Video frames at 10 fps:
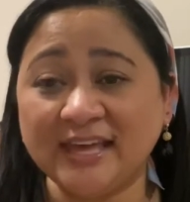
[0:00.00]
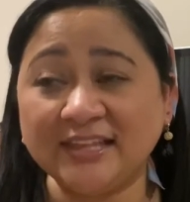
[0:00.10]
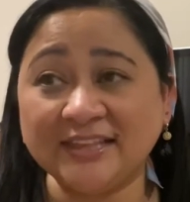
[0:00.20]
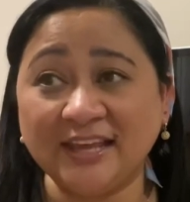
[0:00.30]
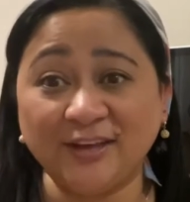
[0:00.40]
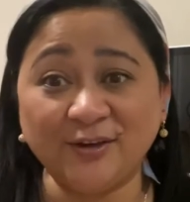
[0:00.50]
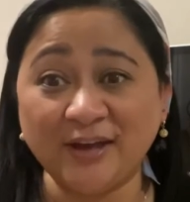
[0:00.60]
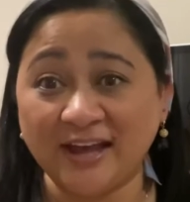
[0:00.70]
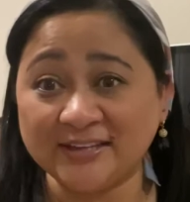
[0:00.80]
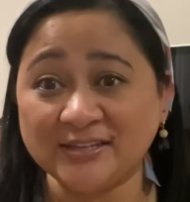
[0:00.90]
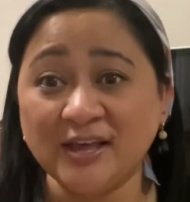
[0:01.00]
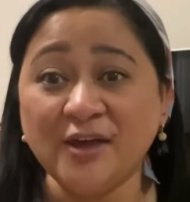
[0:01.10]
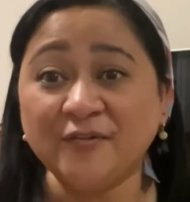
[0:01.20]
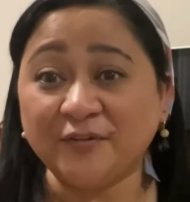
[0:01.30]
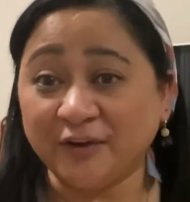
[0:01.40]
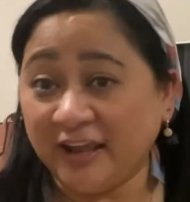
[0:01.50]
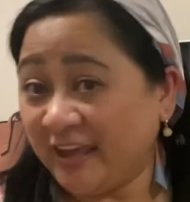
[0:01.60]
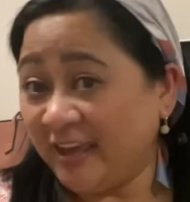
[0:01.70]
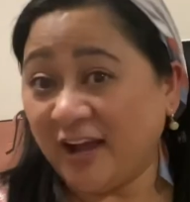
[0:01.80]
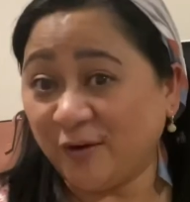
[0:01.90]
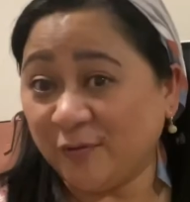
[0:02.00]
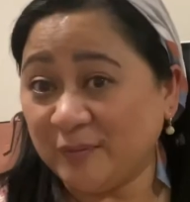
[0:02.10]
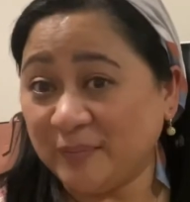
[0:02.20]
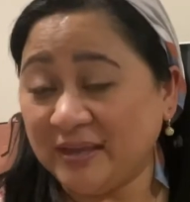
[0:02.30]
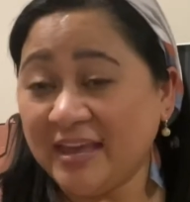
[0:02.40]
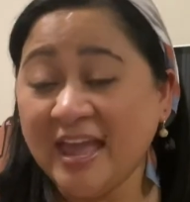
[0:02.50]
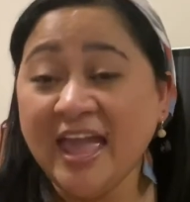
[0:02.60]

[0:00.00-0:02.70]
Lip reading: and thank you guys for hanging out with me,